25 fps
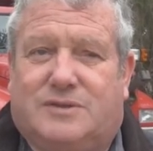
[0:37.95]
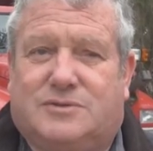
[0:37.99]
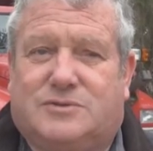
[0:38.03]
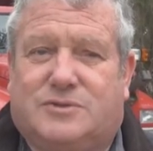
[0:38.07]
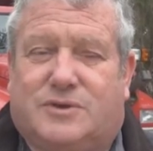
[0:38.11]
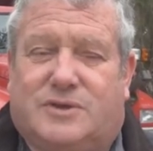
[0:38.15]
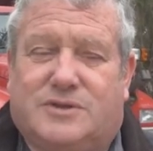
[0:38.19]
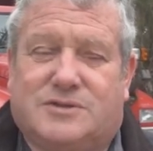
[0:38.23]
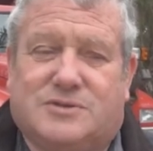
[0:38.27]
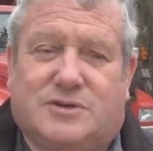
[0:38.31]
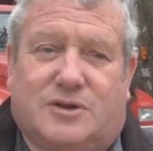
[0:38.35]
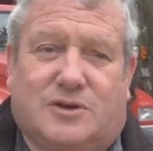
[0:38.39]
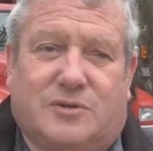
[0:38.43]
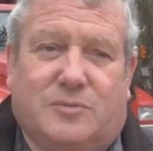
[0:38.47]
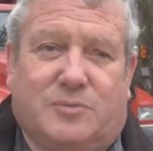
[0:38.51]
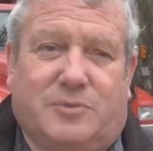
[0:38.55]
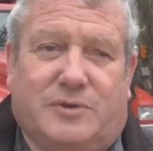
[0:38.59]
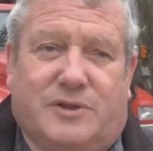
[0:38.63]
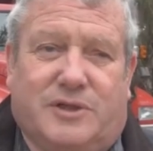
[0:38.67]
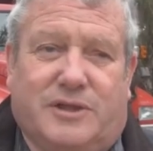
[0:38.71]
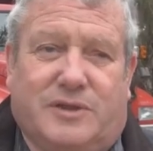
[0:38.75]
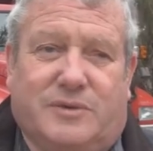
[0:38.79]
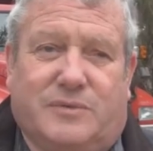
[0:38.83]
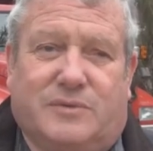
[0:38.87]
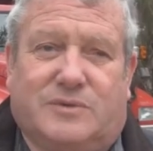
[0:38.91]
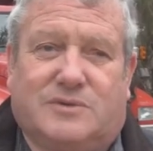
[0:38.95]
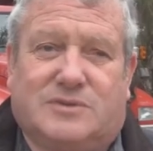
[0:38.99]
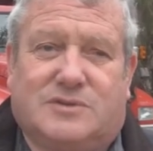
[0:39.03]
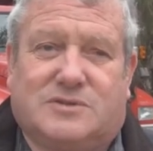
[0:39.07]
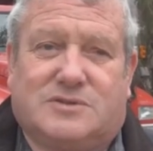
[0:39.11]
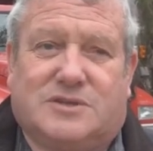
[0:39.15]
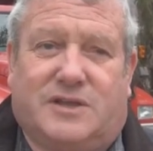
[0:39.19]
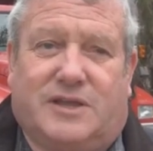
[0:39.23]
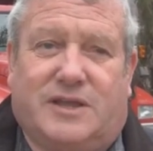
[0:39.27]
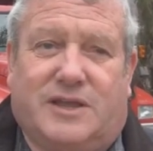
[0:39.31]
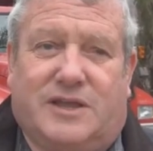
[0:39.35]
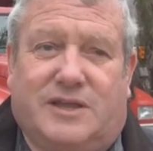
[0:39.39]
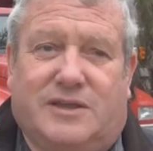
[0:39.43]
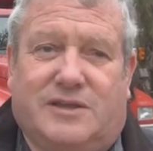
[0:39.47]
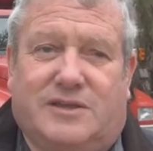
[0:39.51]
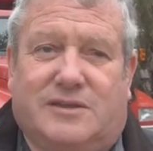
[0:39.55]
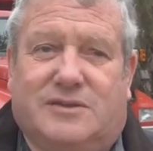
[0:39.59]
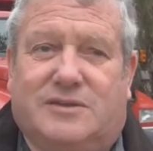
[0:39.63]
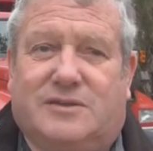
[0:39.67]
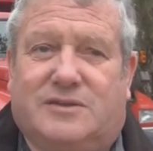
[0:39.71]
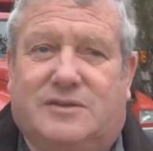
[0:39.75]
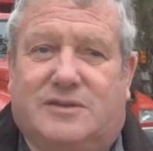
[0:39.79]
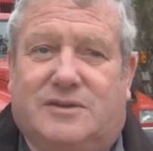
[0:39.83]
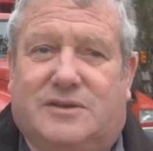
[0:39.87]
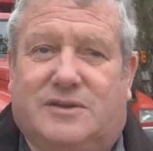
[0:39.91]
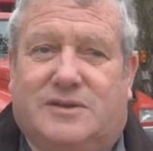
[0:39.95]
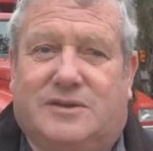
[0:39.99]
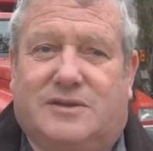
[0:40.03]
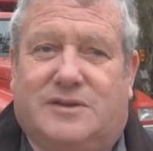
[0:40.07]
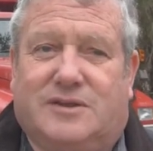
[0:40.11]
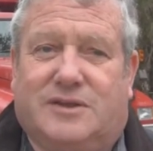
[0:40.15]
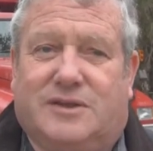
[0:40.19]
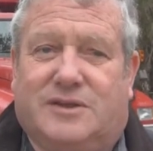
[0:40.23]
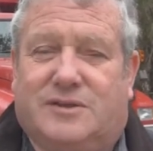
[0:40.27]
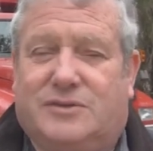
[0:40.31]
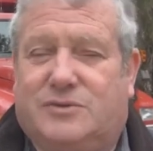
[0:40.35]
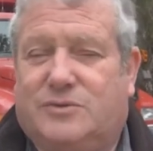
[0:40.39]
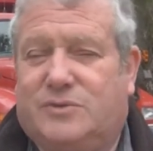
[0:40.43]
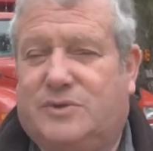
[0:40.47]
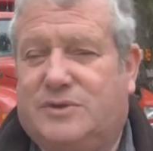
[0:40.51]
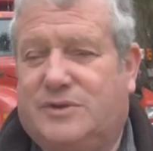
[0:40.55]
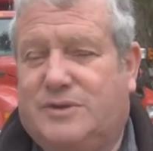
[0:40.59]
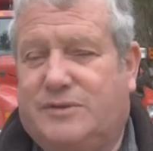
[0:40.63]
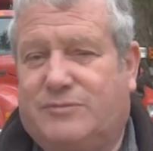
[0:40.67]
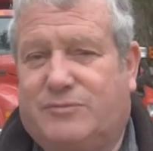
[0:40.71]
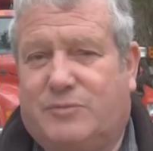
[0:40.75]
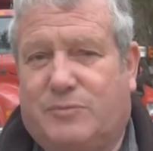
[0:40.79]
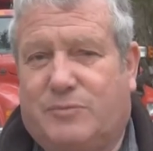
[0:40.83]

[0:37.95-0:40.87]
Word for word: So I started playing with the slag and doing